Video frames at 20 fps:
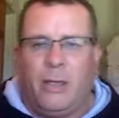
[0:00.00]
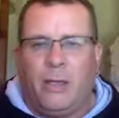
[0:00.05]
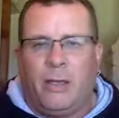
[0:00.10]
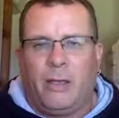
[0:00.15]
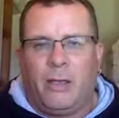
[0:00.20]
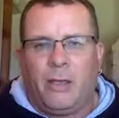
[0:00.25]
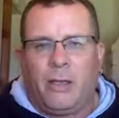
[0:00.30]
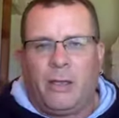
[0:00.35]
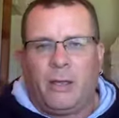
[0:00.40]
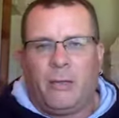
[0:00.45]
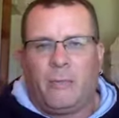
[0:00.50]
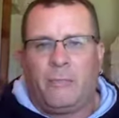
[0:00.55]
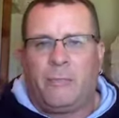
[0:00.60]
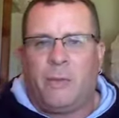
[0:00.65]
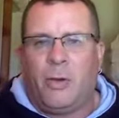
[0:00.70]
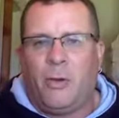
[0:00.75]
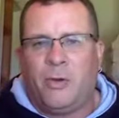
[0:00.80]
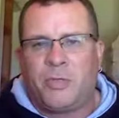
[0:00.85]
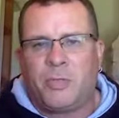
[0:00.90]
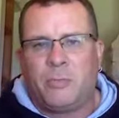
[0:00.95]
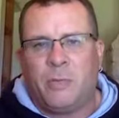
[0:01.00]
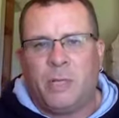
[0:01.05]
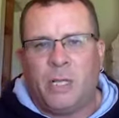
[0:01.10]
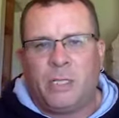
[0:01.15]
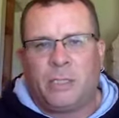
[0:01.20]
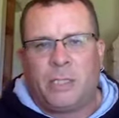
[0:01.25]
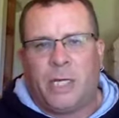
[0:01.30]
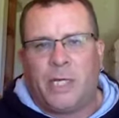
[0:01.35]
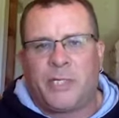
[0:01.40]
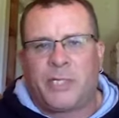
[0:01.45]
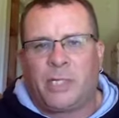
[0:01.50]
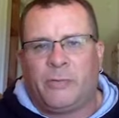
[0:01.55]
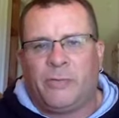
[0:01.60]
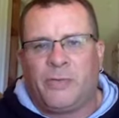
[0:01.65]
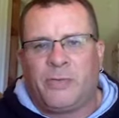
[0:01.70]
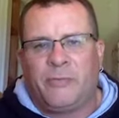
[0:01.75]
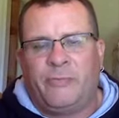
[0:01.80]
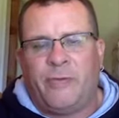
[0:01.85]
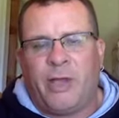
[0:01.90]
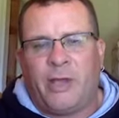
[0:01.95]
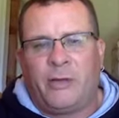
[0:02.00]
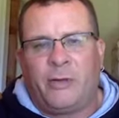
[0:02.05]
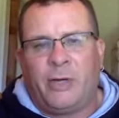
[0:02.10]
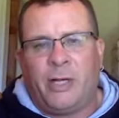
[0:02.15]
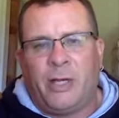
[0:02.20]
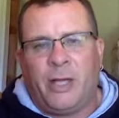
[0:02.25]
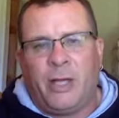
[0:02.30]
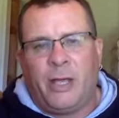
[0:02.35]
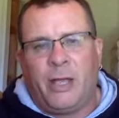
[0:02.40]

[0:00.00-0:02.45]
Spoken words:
post-military service veteran